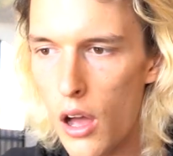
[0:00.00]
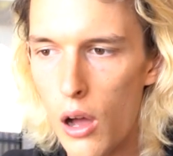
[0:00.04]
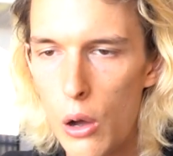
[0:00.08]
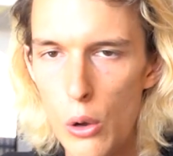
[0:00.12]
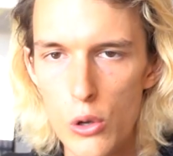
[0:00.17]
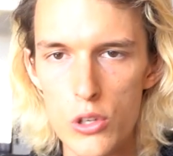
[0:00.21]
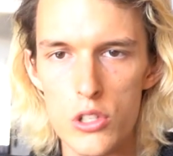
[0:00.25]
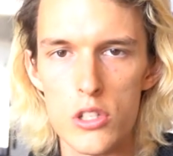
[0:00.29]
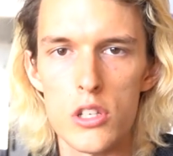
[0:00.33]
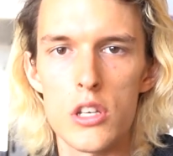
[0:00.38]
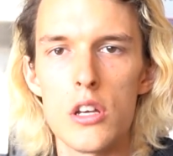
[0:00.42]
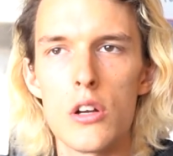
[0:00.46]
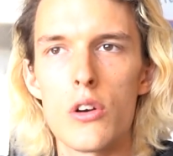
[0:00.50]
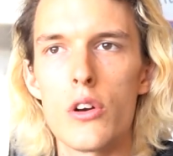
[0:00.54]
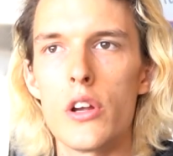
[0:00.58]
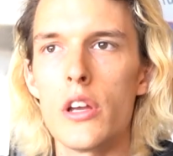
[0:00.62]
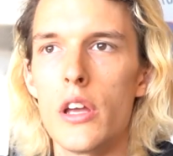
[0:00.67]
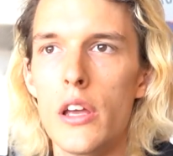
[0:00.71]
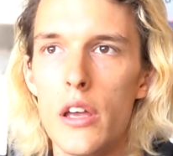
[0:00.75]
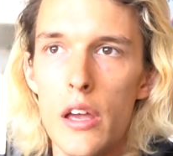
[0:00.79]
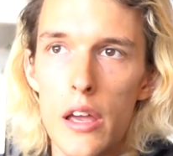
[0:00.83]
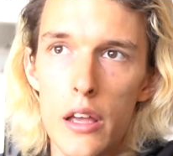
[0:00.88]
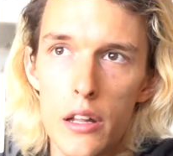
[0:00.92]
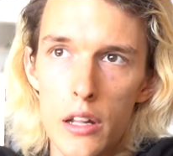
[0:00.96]
house
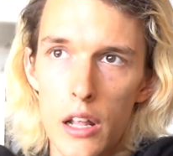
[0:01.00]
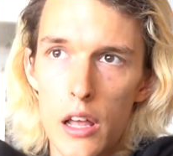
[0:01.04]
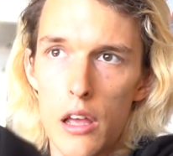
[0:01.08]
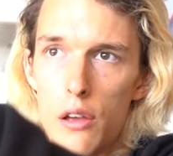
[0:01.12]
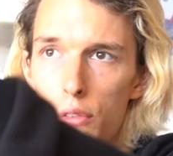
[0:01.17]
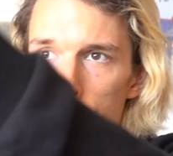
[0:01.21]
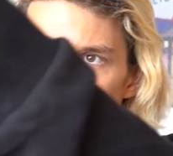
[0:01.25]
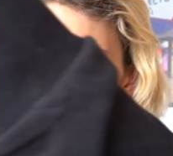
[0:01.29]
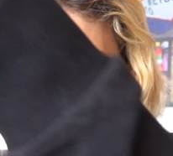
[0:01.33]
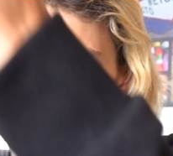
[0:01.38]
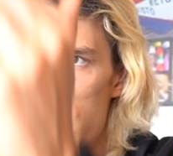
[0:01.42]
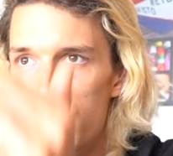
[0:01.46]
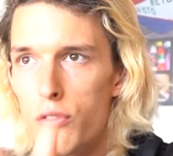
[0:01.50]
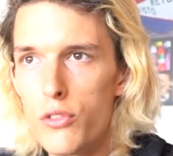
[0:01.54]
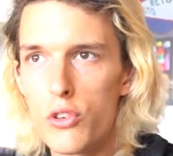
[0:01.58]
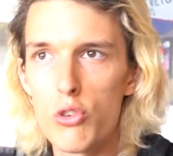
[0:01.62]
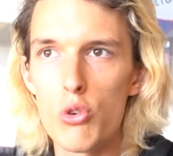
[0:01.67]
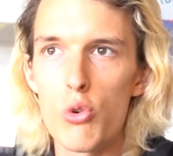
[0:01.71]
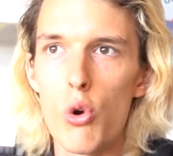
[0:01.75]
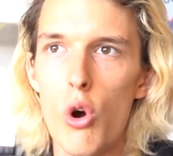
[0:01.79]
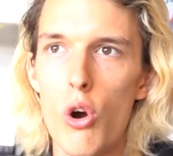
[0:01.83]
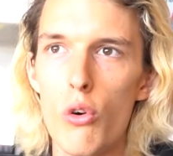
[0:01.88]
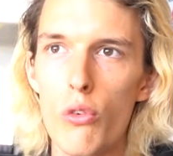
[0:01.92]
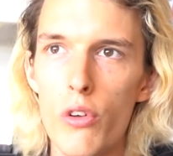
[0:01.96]
here and I have sea
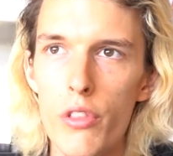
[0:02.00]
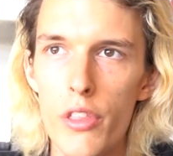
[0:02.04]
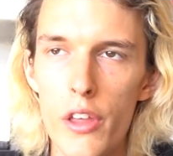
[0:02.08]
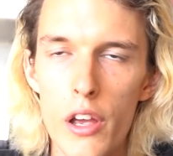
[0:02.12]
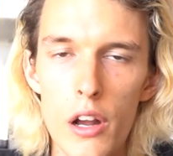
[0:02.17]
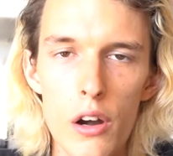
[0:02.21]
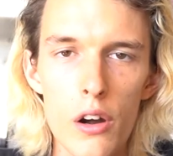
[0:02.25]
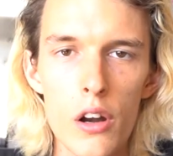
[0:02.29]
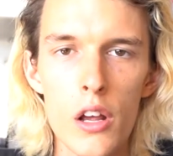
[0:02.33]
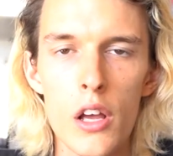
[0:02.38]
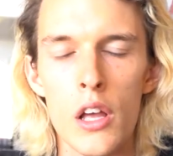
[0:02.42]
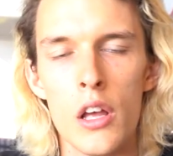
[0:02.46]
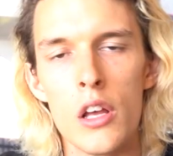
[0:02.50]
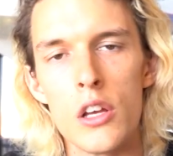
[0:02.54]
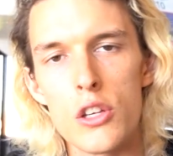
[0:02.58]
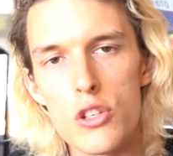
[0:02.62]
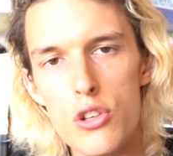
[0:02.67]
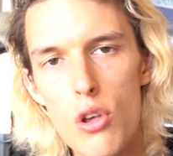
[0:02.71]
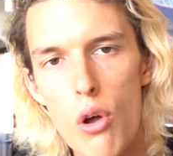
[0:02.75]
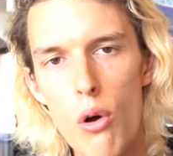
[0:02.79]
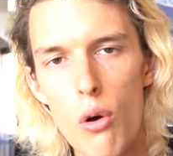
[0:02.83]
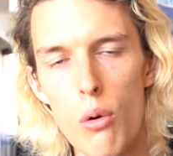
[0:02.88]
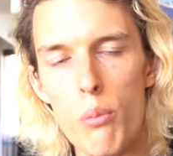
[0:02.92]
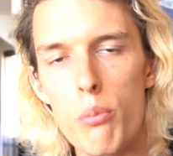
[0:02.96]
view over there.
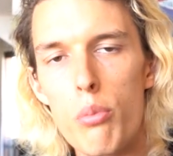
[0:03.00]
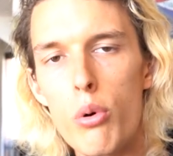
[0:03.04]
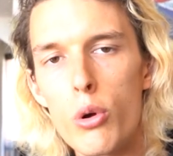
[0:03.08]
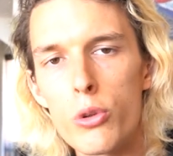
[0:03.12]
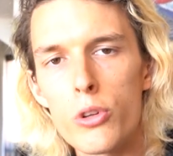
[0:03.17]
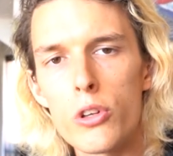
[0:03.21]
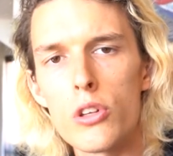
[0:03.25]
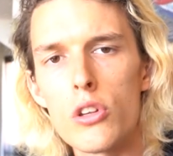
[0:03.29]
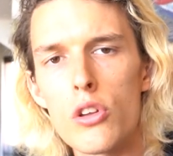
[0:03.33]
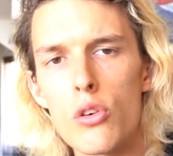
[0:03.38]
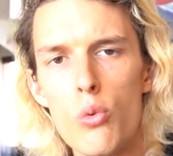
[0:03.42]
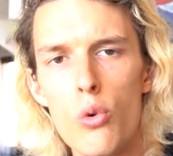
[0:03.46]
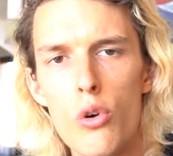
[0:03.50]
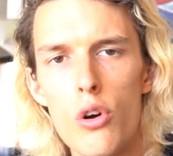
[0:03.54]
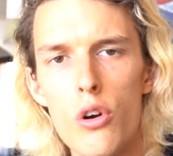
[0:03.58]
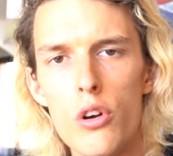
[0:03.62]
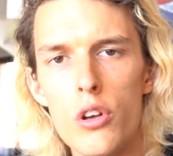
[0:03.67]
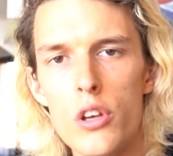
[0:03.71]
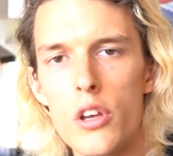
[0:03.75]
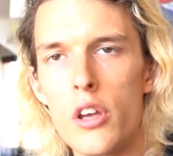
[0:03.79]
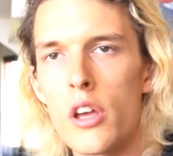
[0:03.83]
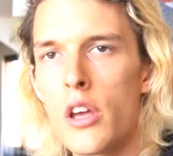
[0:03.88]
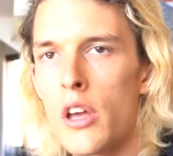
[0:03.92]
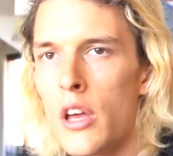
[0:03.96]
So put in the
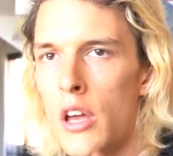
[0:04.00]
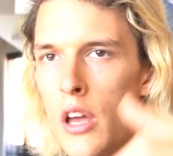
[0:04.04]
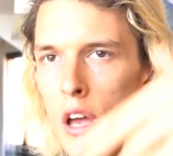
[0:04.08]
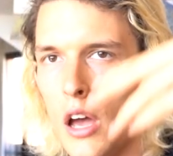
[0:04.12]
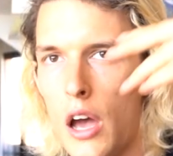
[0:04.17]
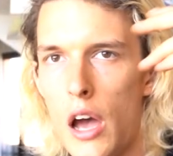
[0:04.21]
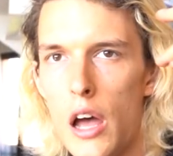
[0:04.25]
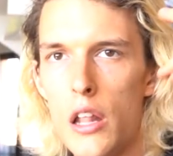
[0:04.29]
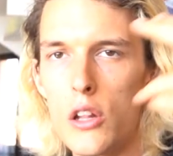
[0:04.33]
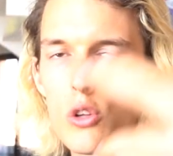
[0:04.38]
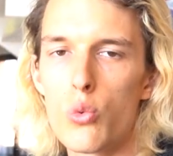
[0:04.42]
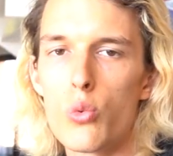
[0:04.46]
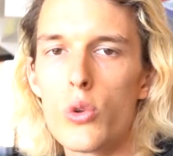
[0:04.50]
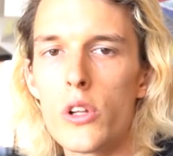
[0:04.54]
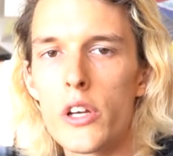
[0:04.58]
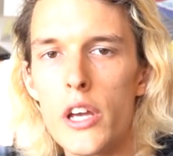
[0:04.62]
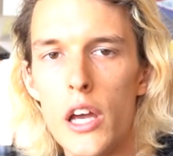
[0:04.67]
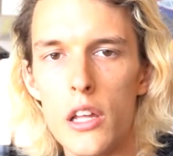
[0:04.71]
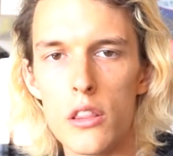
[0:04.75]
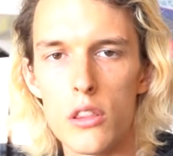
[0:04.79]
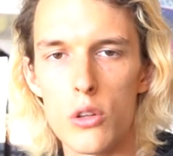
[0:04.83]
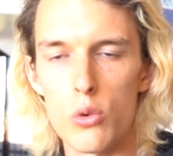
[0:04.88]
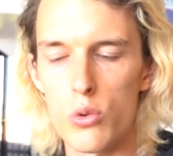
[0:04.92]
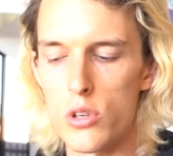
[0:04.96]
work and you will
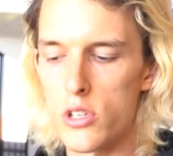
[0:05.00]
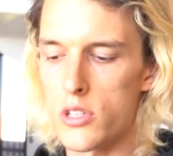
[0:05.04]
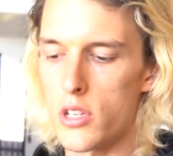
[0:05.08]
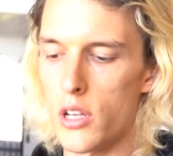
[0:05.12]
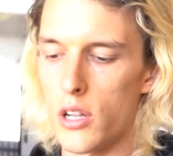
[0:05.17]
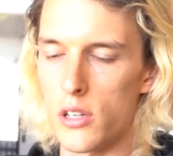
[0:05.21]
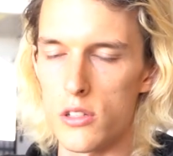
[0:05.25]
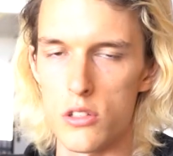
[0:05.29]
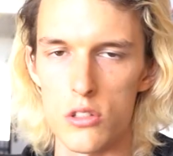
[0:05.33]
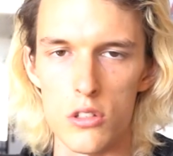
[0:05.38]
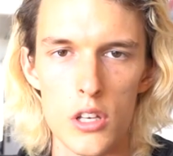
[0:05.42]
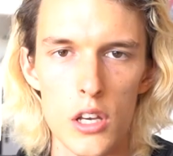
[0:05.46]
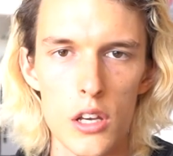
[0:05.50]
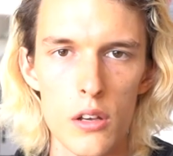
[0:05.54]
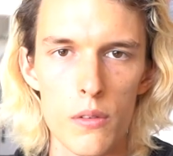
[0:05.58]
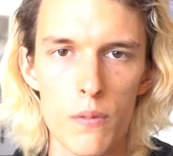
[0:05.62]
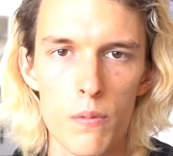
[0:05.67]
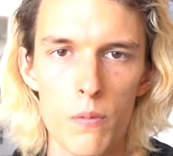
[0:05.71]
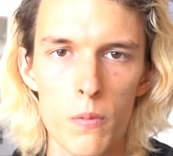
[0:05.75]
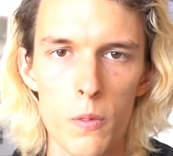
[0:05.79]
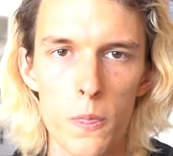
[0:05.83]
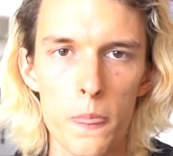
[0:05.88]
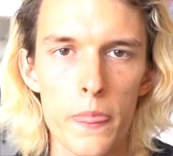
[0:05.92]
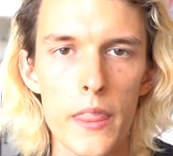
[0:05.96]
get the results, okay?
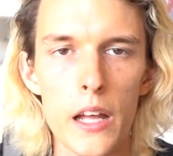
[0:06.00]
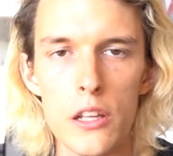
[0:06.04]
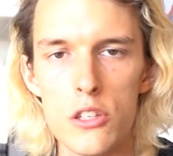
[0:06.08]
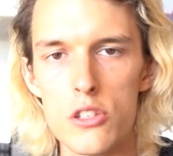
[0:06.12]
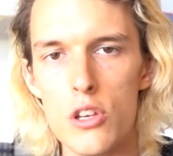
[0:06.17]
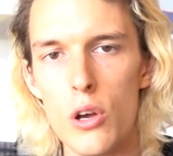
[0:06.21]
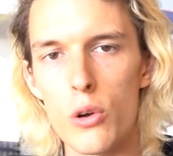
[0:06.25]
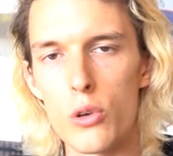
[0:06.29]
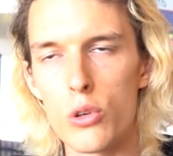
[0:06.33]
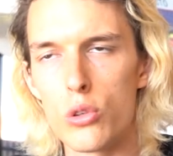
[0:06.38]
That's how